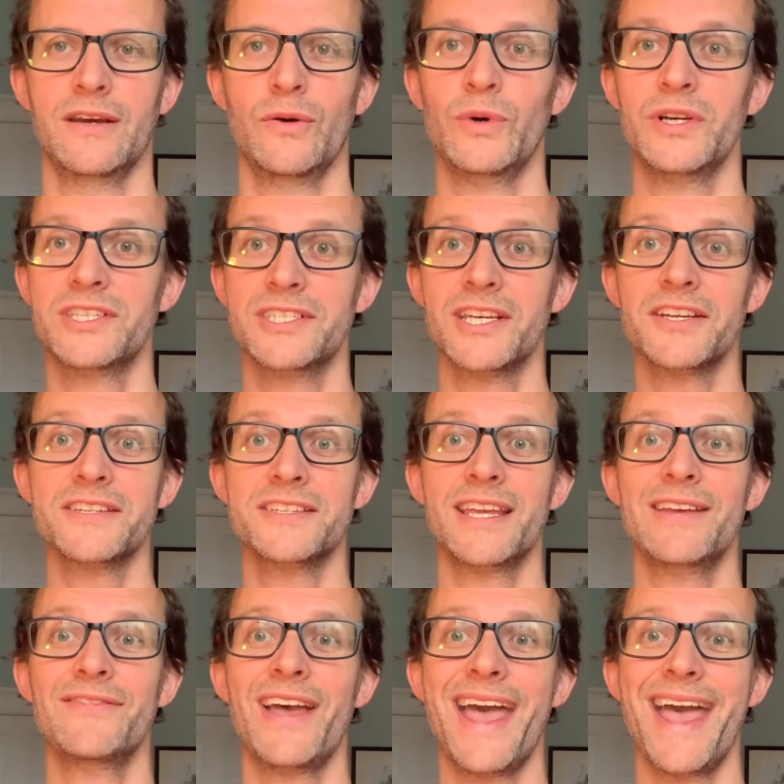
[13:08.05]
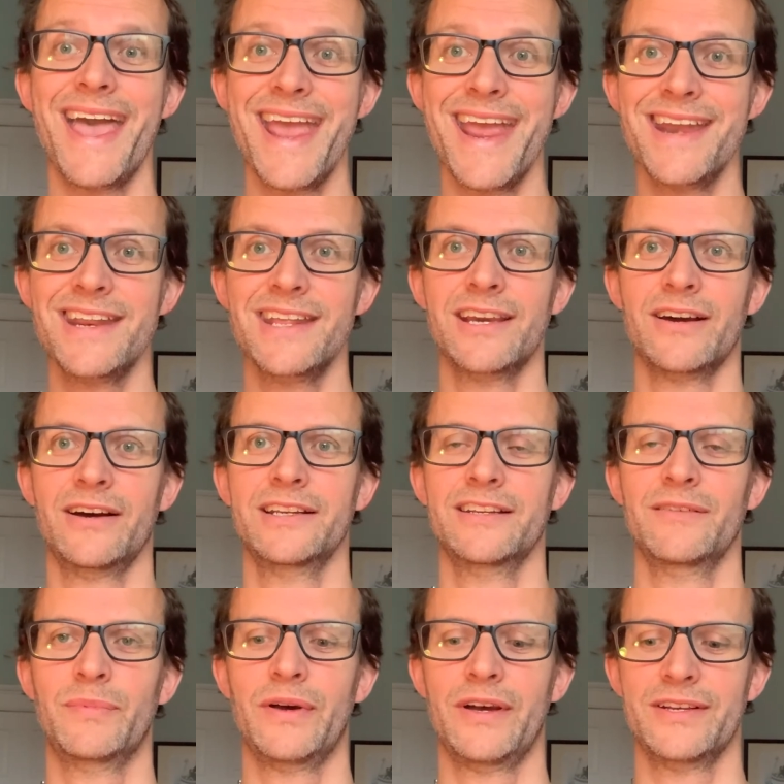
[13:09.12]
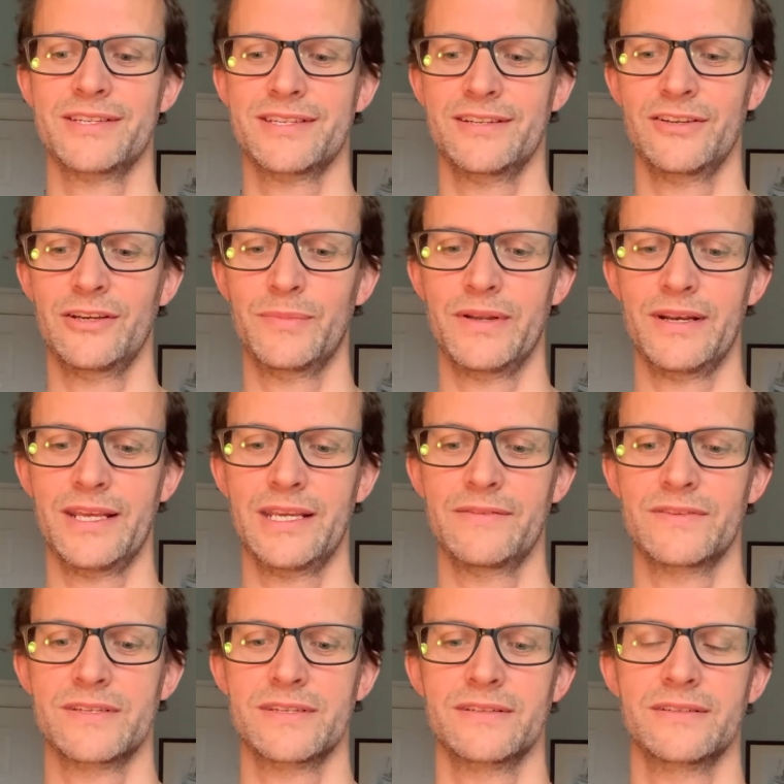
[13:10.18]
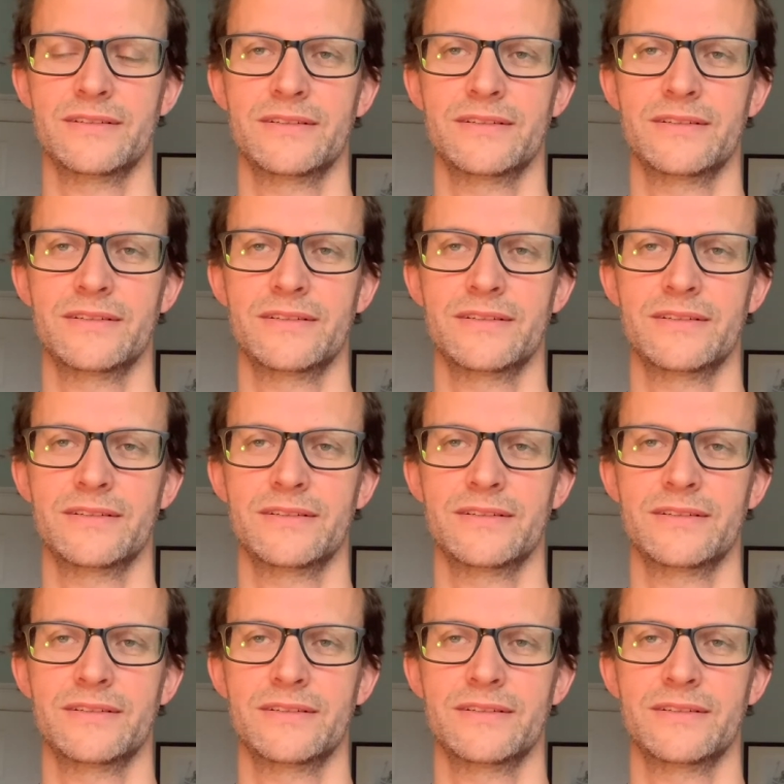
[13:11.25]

which does save any kind of person who believes.